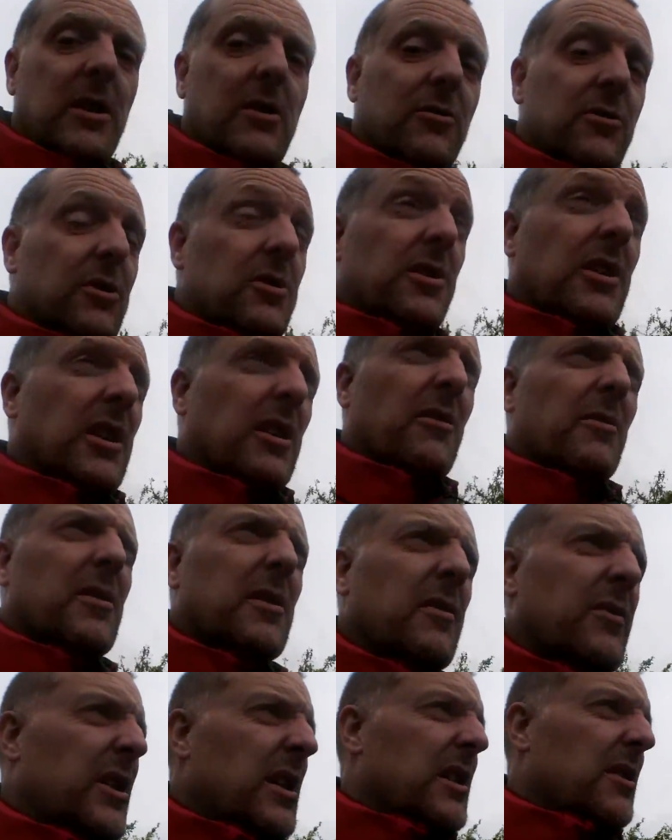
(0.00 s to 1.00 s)
I used to take her in
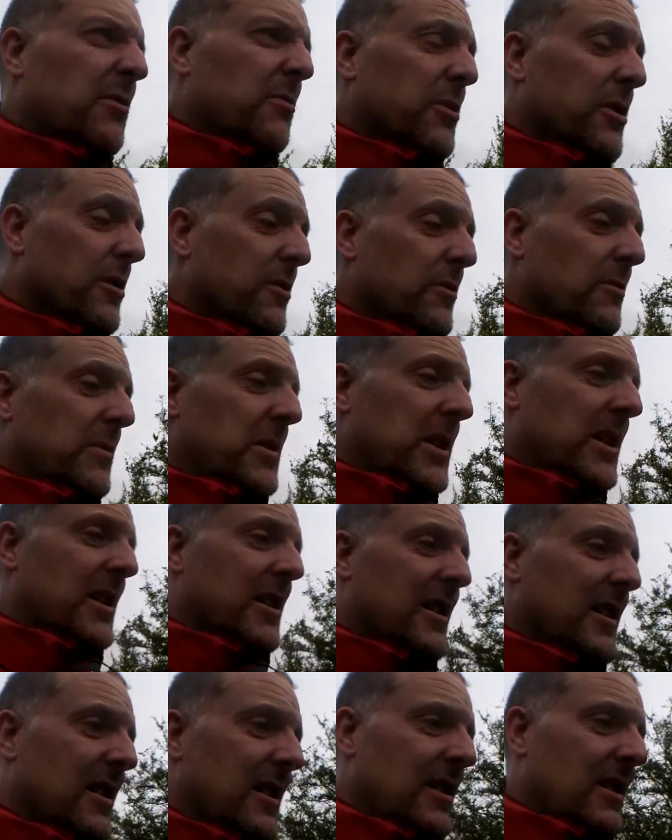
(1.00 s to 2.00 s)
the van to work with me.
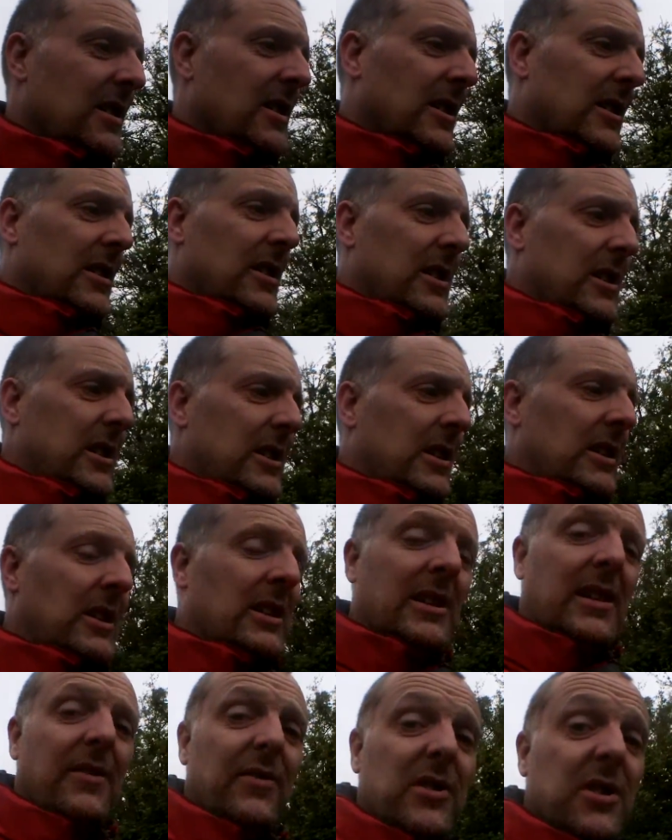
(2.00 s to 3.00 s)

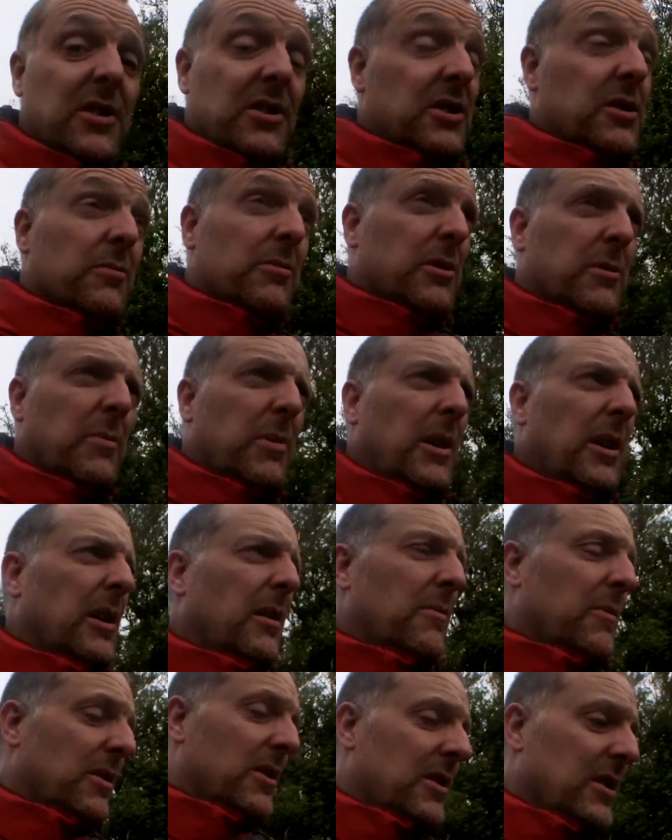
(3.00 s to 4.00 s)
Ever since she was a pup,